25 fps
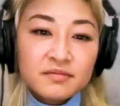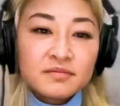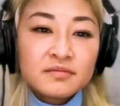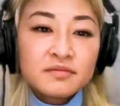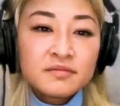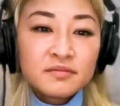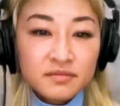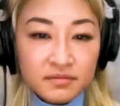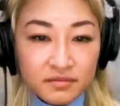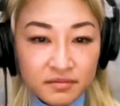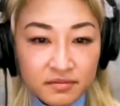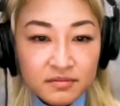
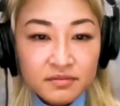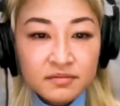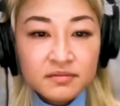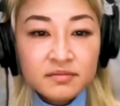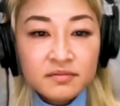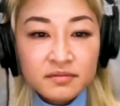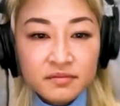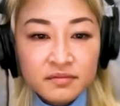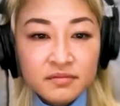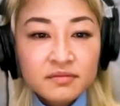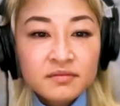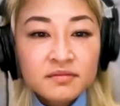So we
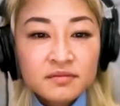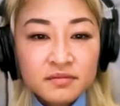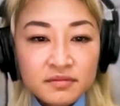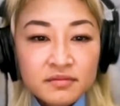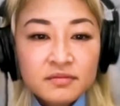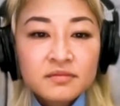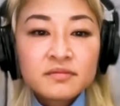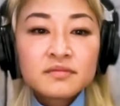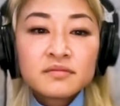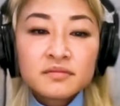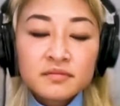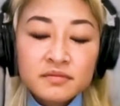worked with
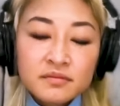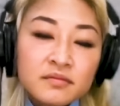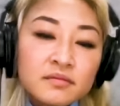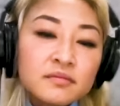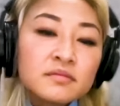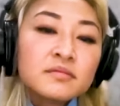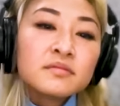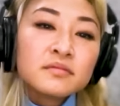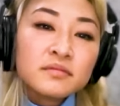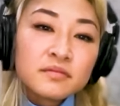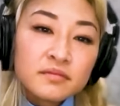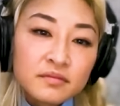this
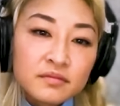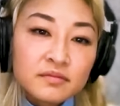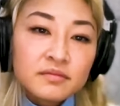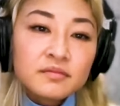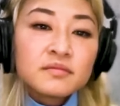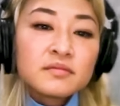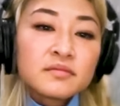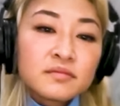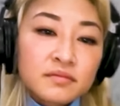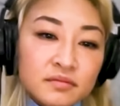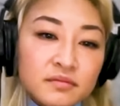insurance